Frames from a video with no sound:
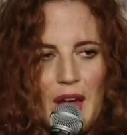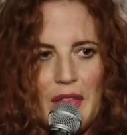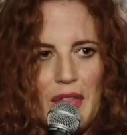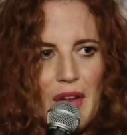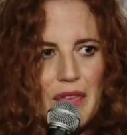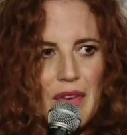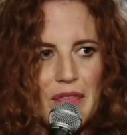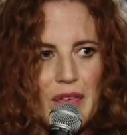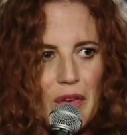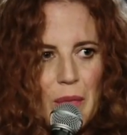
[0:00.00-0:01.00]
I thought that
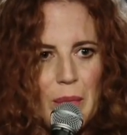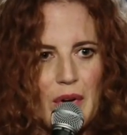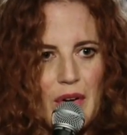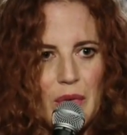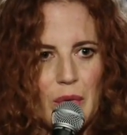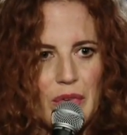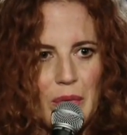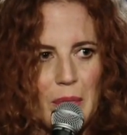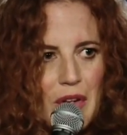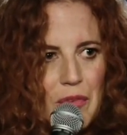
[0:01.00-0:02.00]
Feel the Burn was
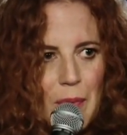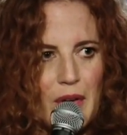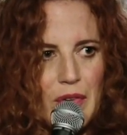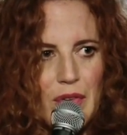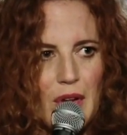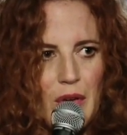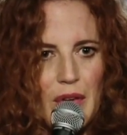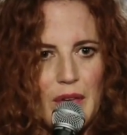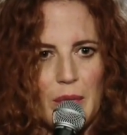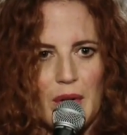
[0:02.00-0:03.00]
a much better
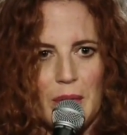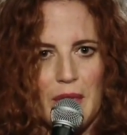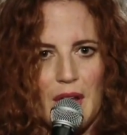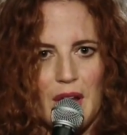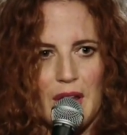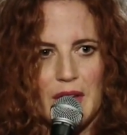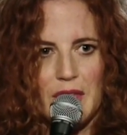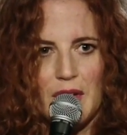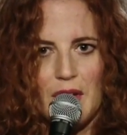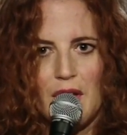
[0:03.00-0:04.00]
slogan than Rub the
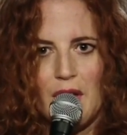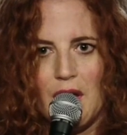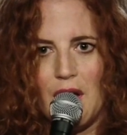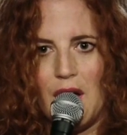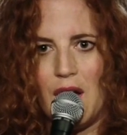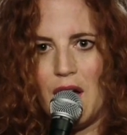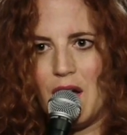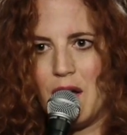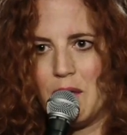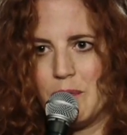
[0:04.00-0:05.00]
Clint.
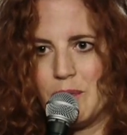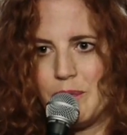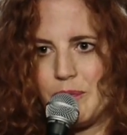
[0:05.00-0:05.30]
Um,